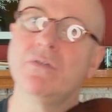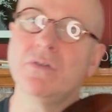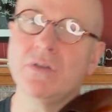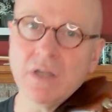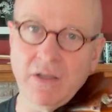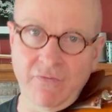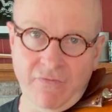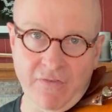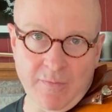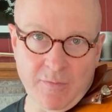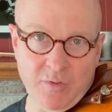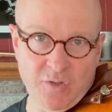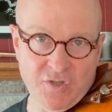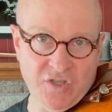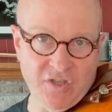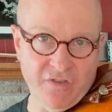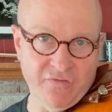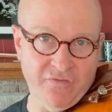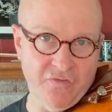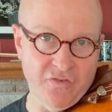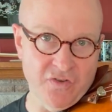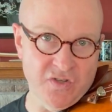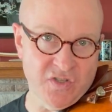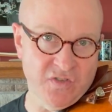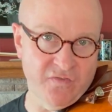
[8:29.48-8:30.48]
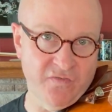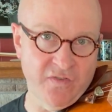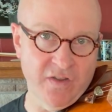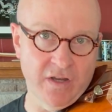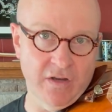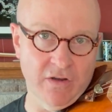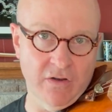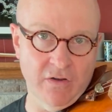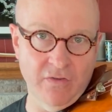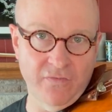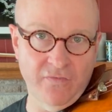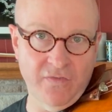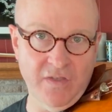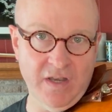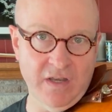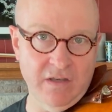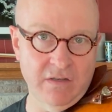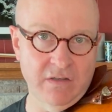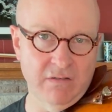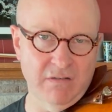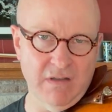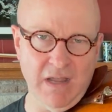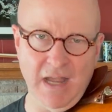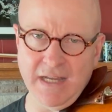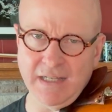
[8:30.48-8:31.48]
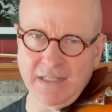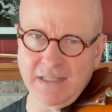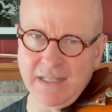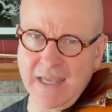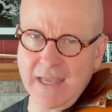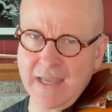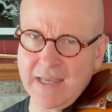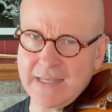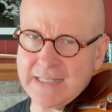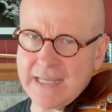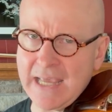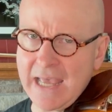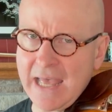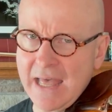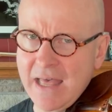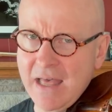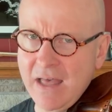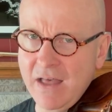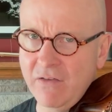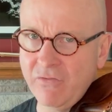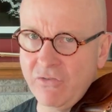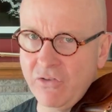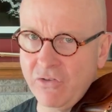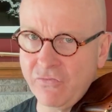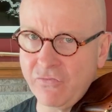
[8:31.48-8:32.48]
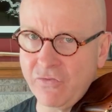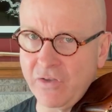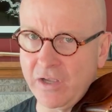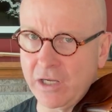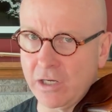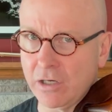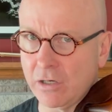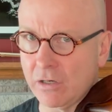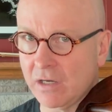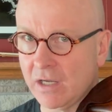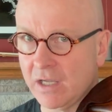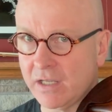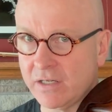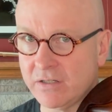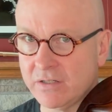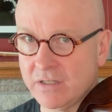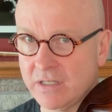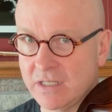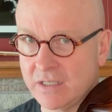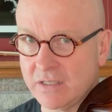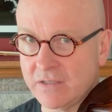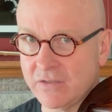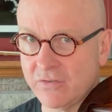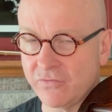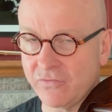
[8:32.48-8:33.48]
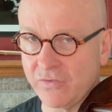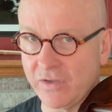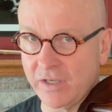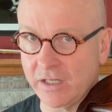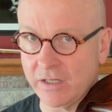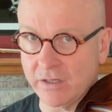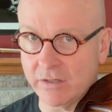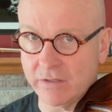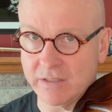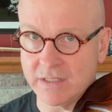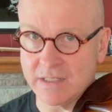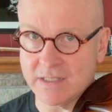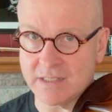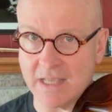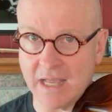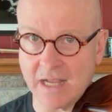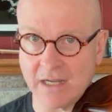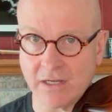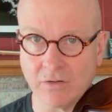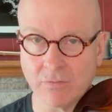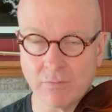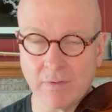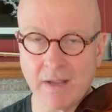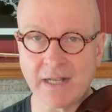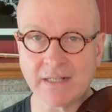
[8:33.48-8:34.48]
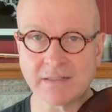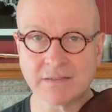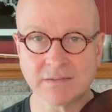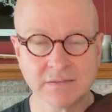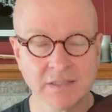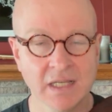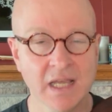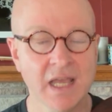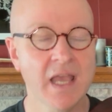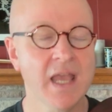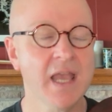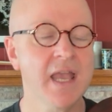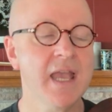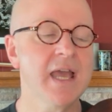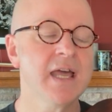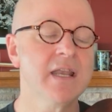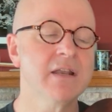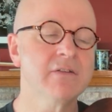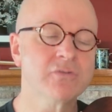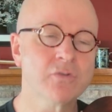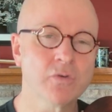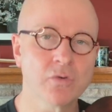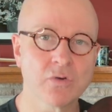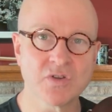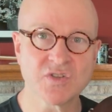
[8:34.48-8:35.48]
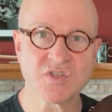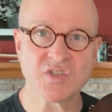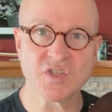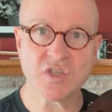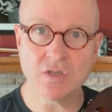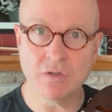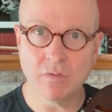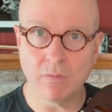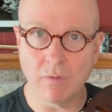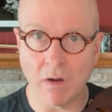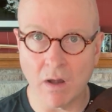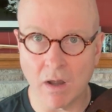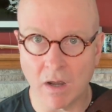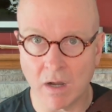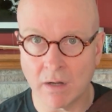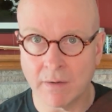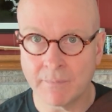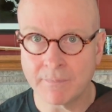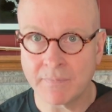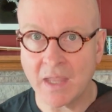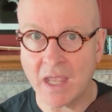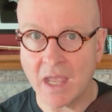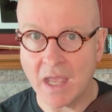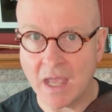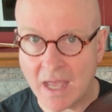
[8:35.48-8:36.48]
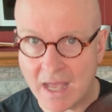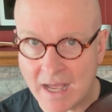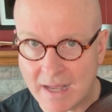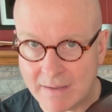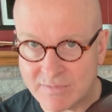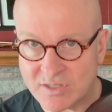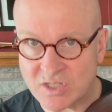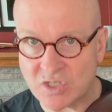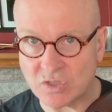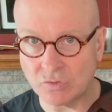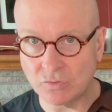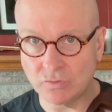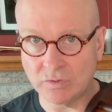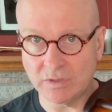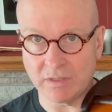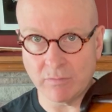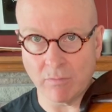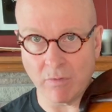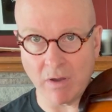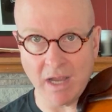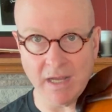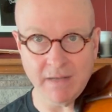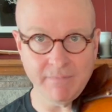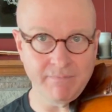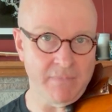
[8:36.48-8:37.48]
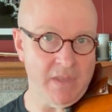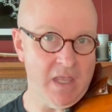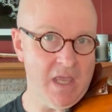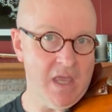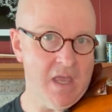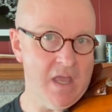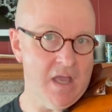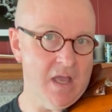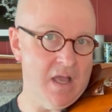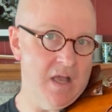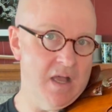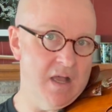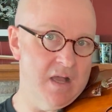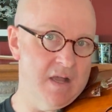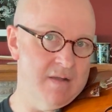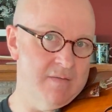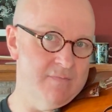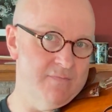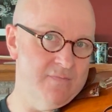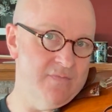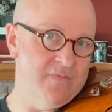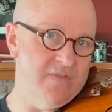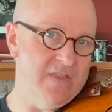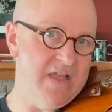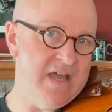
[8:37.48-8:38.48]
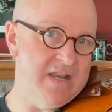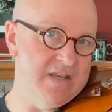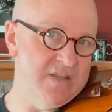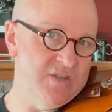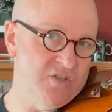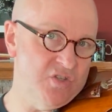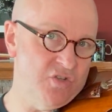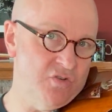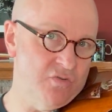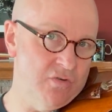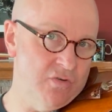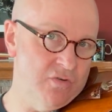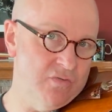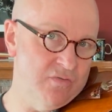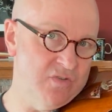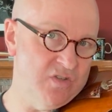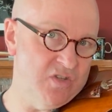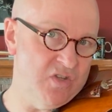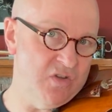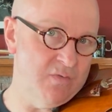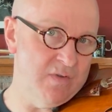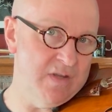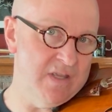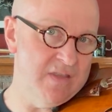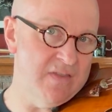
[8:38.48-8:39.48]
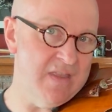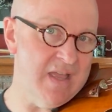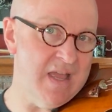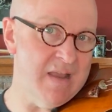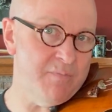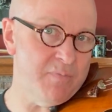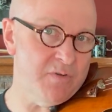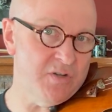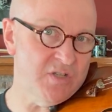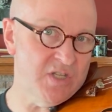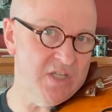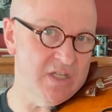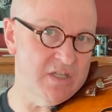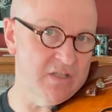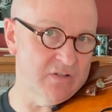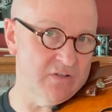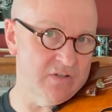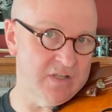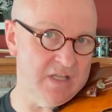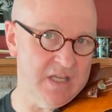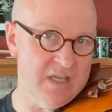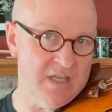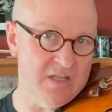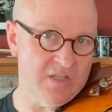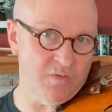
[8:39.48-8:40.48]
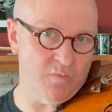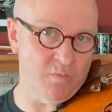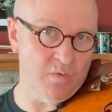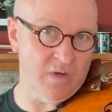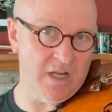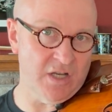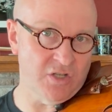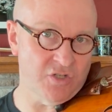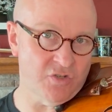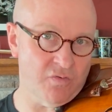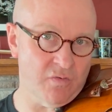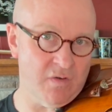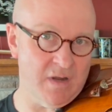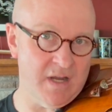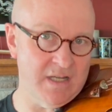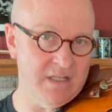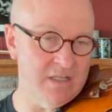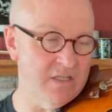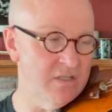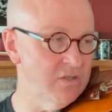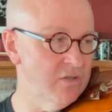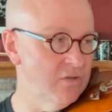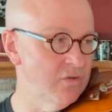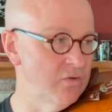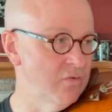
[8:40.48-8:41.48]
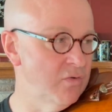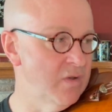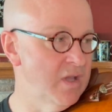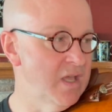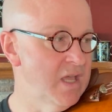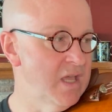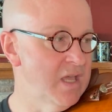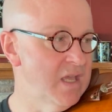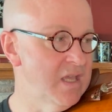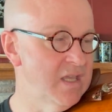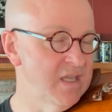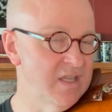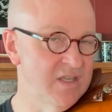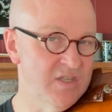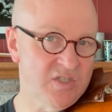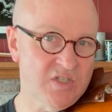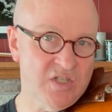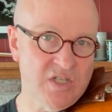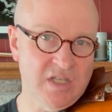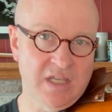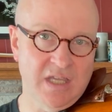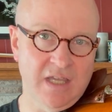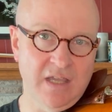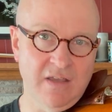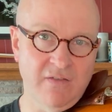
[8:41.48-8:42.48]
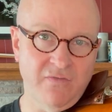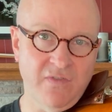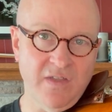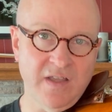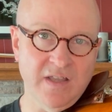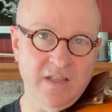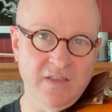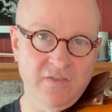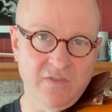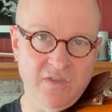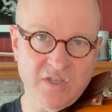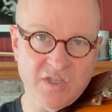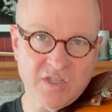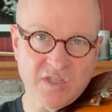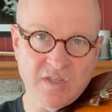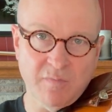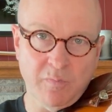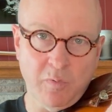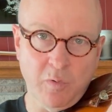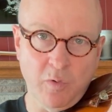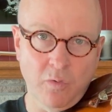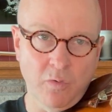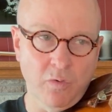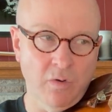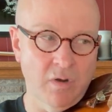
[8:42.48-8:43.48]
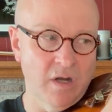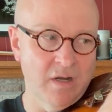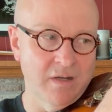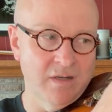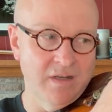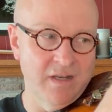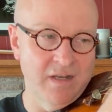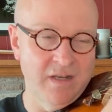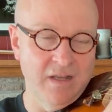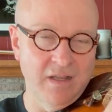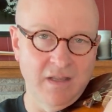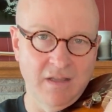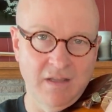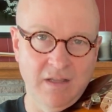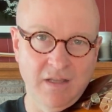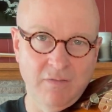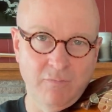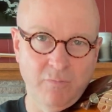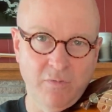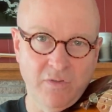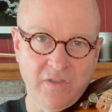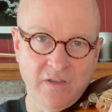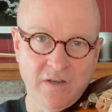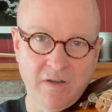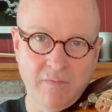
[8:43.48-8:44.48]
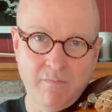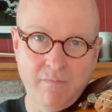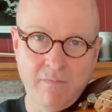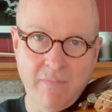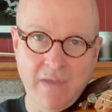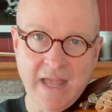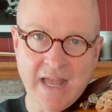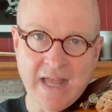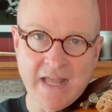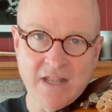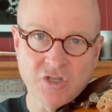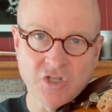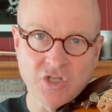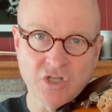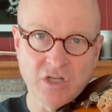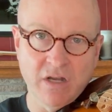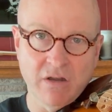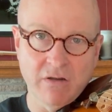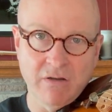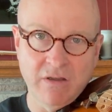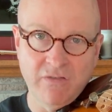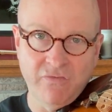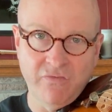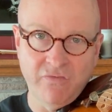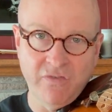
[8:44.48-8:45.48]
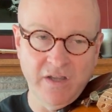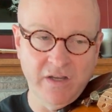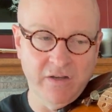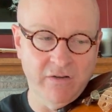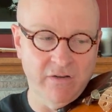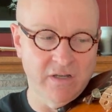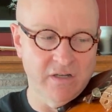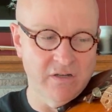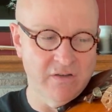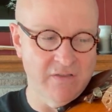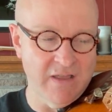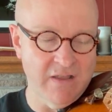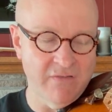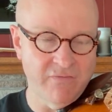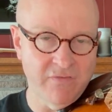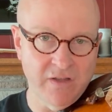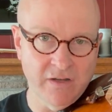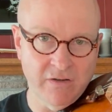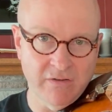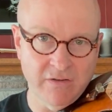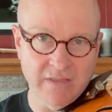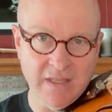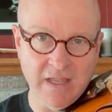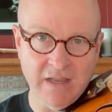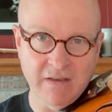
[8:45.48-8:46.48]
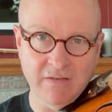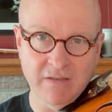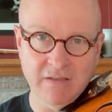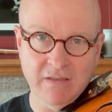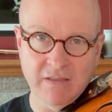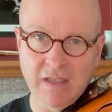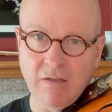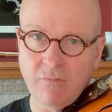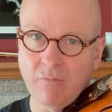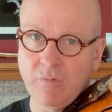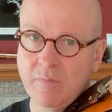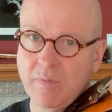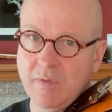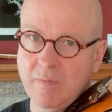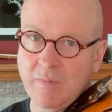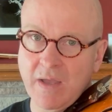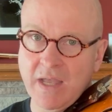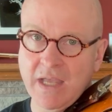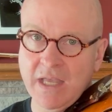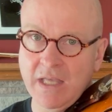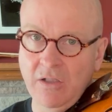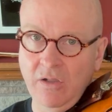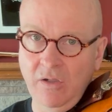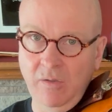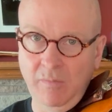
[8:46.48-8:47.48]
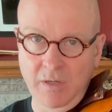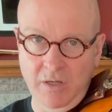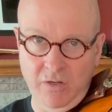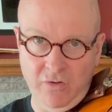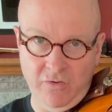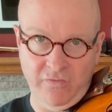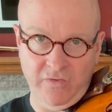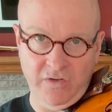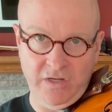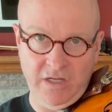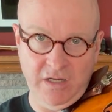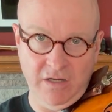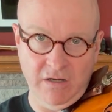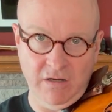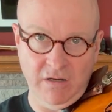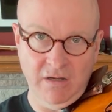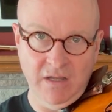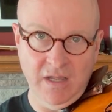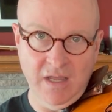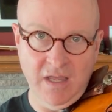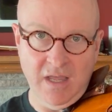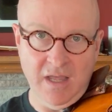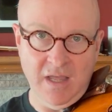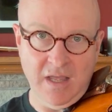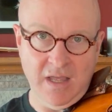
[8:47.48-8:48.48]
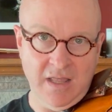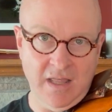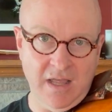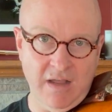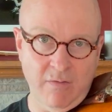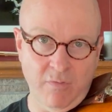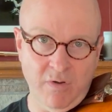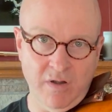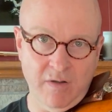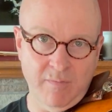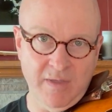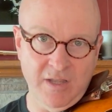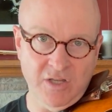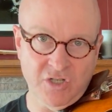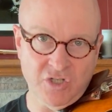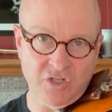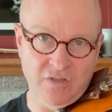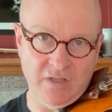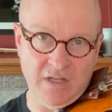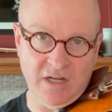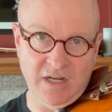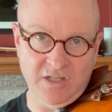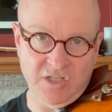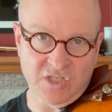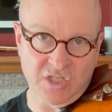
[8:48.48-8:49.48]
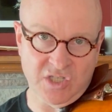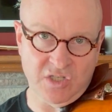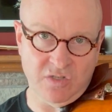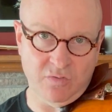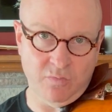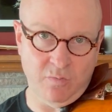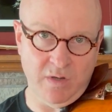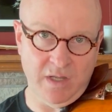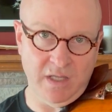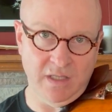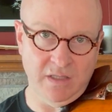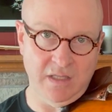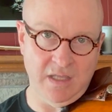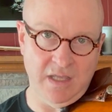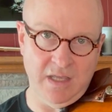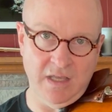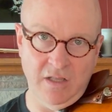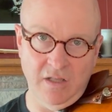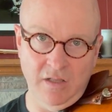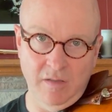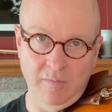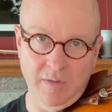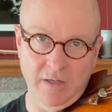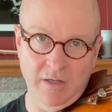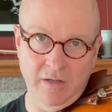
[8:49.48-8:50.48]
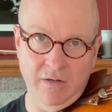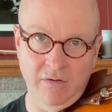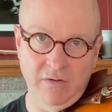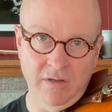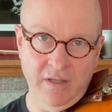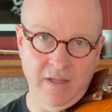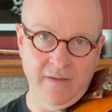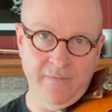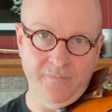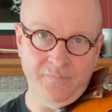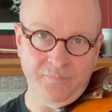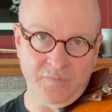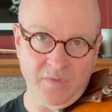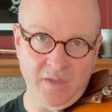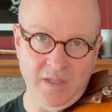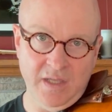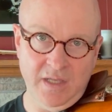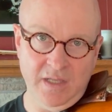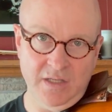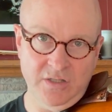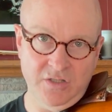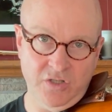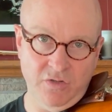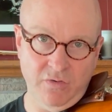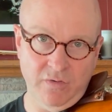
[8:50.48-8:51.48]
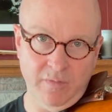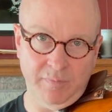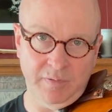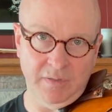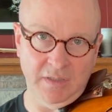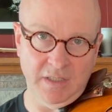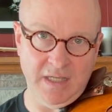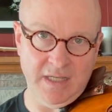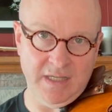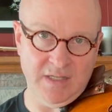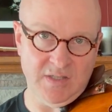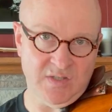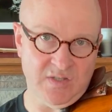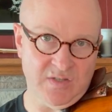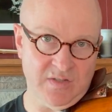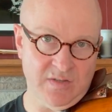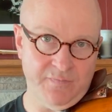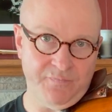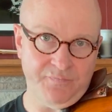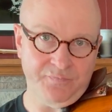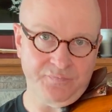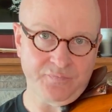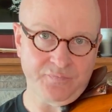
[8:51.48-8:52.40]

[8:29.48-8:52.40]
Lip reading: if I'm using 1st finger, then I can't have a finger underneath the finger. Is that correct? And of course, you are absolutely right. That is true. So in that particular case, what I try to do is to give that the support with an imaginary finger under that finger, and that would be my elbow over here. I want to make sure that I swing the elbow into a place